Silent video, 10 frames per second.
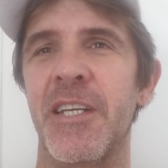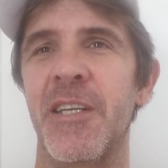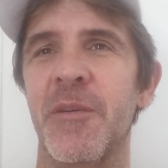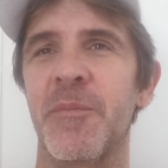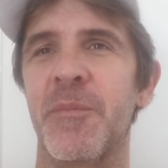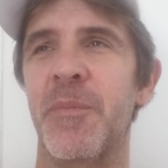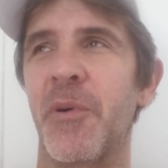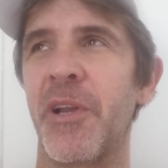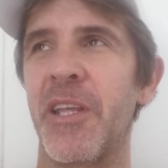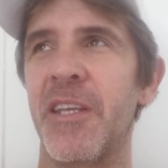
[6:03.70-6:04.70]
your
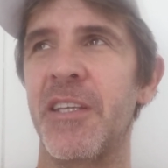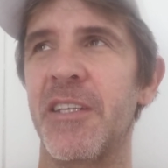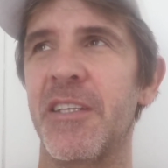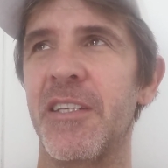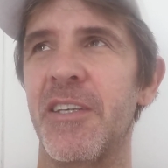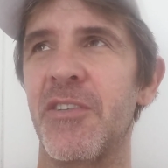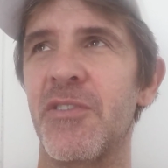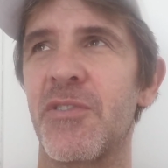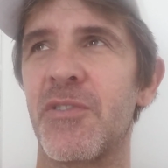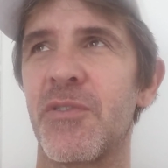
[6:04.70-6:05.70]
body
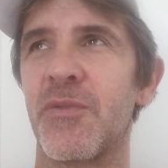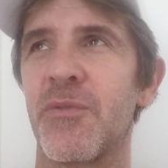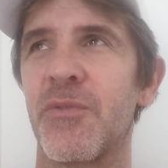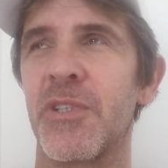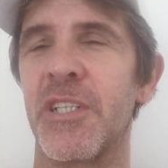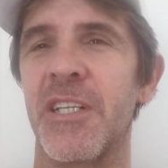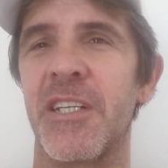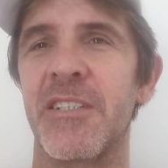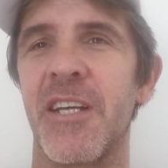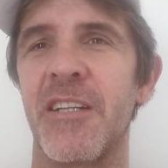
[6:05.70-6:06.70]
is really
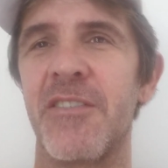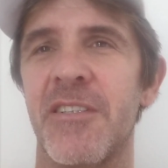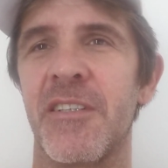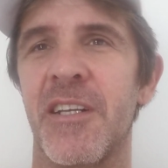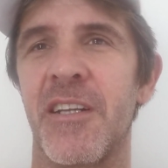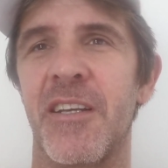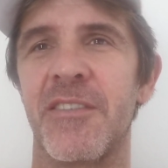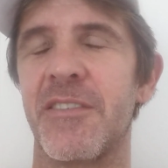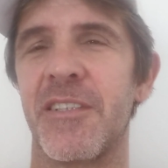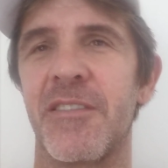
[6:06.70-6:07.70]
intelligent in that.
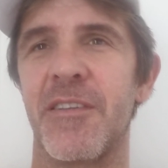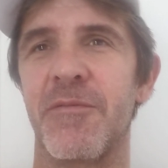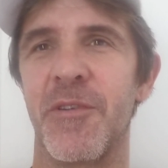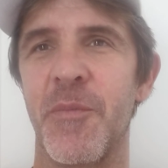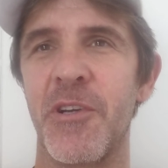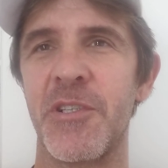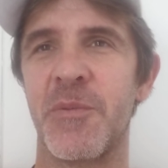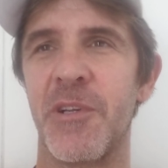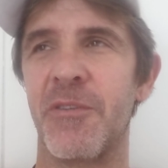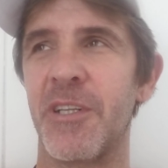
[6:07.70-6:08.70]
It reminds you
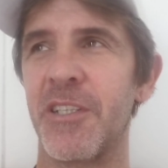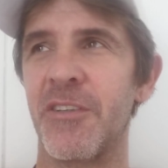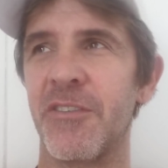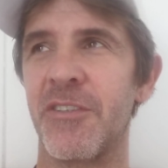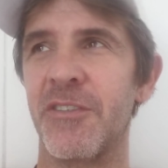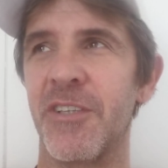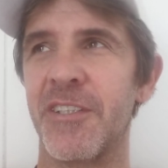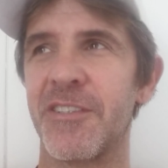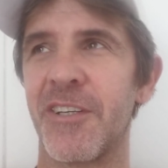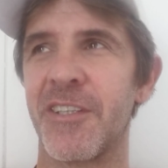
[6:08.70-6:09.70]
pretty quickly not to do it.
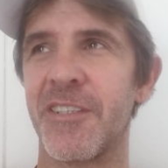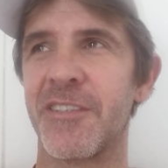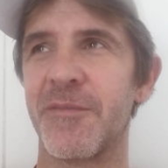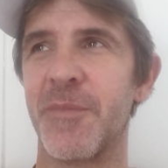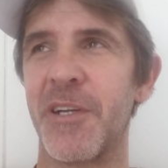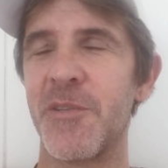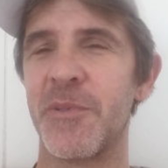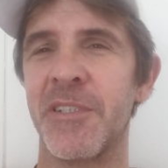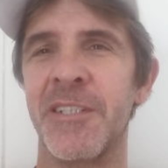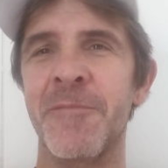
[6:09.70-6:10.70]
It's like this
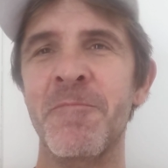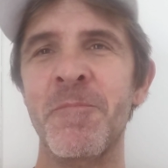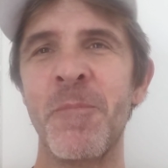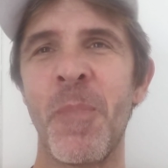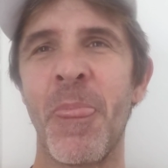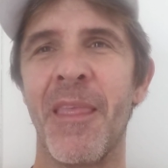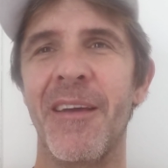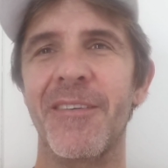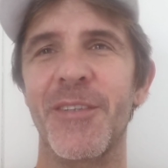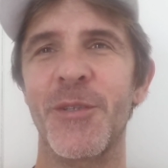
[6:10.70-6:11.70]
punishment
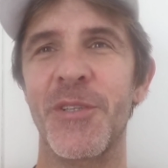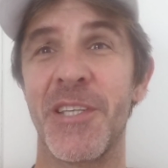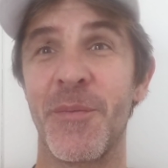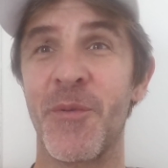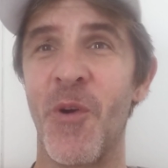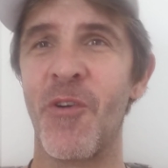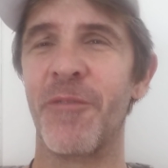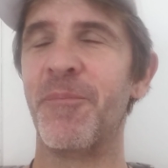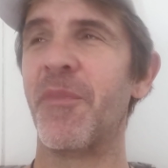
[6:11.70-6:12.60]
for doing something wrong.